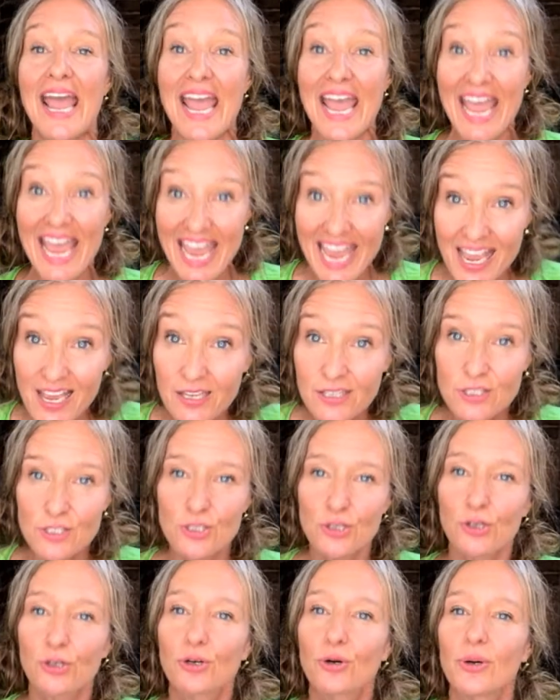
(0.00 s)
And
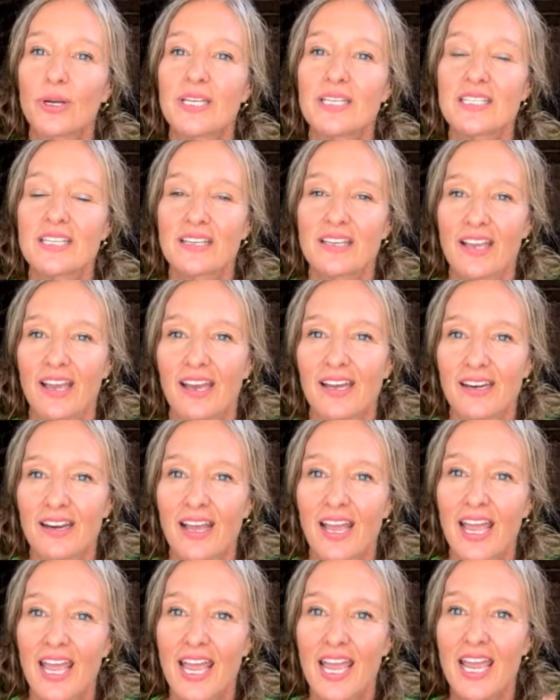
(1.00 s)
you're going to get
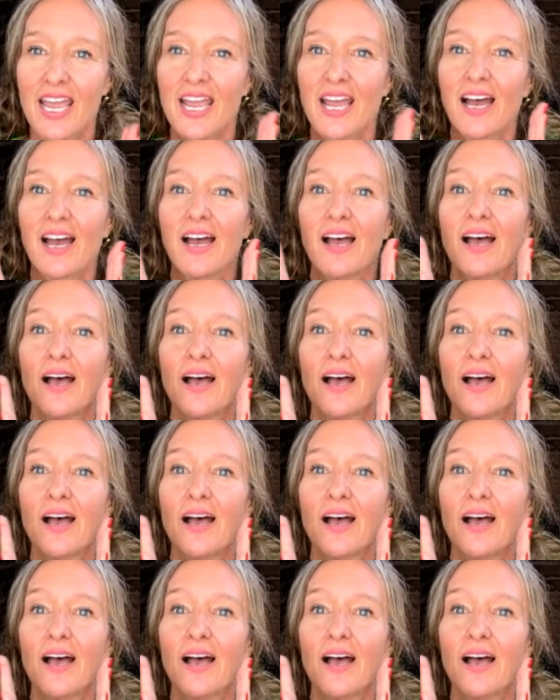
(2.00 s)
a